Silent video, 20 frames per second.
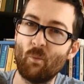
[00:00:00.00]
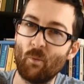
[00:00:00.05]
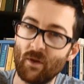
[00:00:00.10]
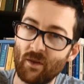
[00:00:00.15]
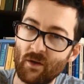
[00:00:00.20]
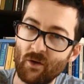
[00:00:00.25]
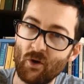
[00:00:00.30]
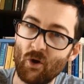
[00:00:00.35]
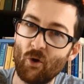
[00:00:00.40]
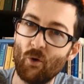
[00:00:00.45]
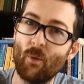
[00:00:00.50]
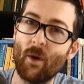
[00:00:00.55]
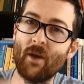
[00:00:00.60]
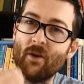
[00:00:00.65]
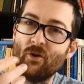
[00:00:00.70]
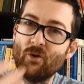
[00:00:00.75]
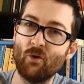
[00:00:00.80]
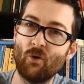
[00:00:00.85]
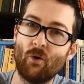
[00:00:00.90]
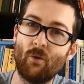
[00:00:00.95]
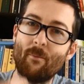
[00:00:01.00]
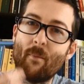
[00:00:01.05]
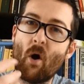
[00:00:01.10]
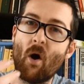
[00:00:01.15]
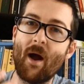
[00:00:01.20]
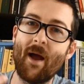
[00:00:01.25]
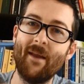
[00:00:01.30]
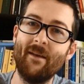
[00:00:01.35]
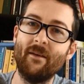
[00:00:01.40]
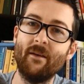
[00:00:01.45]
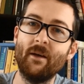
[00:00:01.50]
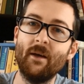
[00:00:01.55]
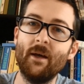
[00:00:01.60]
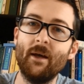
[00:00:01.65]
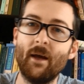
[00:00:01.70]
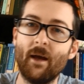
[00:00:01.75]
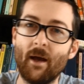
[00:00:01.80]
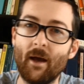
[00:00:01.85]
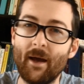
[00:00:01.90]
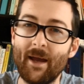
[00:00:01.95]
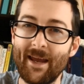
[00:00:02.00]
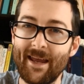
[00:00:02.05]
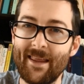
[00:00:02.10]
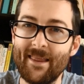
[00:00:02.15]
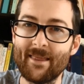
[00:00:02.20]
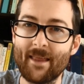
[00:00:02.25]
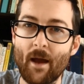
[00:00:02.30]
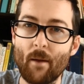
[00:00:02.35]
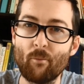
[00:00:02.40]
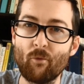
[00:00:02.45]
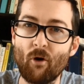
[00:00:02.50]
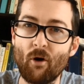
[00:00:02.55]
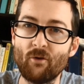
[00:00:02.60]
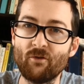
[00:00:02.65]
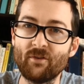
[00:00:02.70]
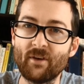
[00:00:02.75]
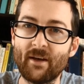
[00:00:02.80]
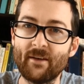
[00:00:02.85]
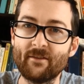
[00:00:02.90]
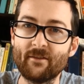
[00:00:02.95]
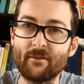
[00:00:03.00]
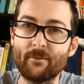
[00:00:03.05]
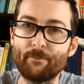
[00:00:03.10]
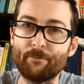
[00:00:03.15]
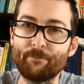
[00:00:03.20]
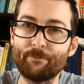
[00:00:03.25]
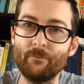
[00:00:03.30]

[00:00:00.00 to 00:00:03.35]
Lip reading: with you and your mind in that process.